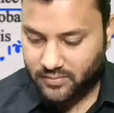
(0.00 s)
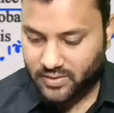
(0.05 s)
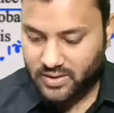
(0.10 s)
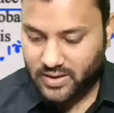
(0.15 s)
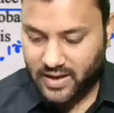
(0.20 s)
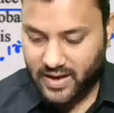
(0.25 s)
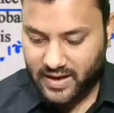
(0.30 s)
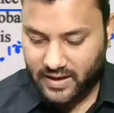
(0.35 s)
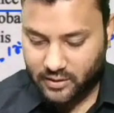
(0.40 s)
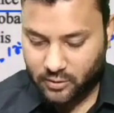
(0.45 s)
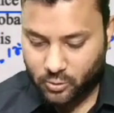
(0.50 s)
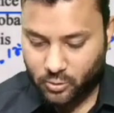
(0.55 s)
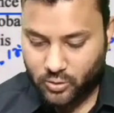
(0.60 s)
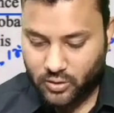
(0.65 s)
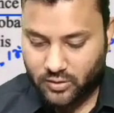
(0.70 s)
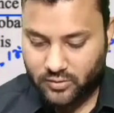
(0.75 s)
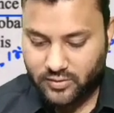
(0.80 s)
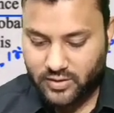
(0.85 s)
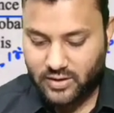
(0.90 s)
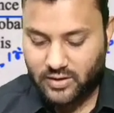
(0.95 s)
with the acute
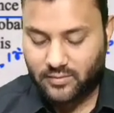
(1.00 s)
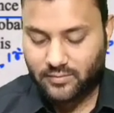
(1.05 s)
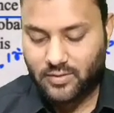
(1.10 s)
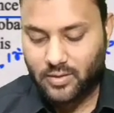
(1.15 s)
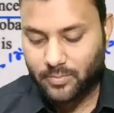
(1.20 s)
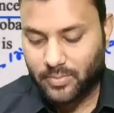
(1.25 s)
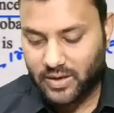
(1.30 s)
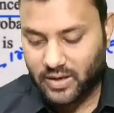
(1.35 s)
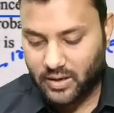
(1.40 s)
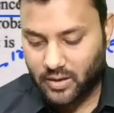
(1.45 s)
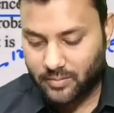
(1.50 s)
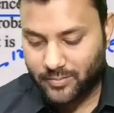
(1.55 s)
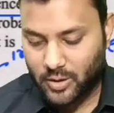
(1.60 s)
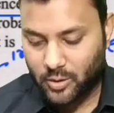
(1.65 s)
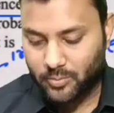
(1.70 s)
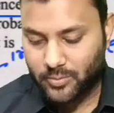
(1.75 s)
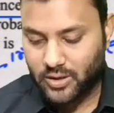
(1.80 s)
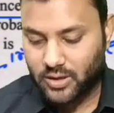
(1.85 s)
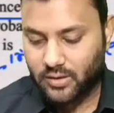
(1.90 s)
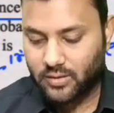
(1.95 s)
onset of the pain
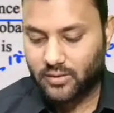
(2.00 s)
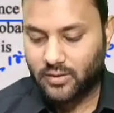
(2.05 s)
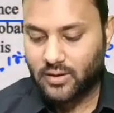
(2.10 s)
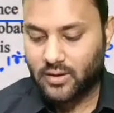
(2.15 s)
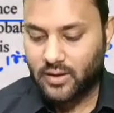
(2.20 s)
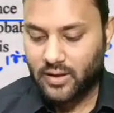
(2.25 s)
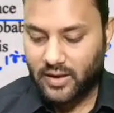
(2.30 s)
abdomen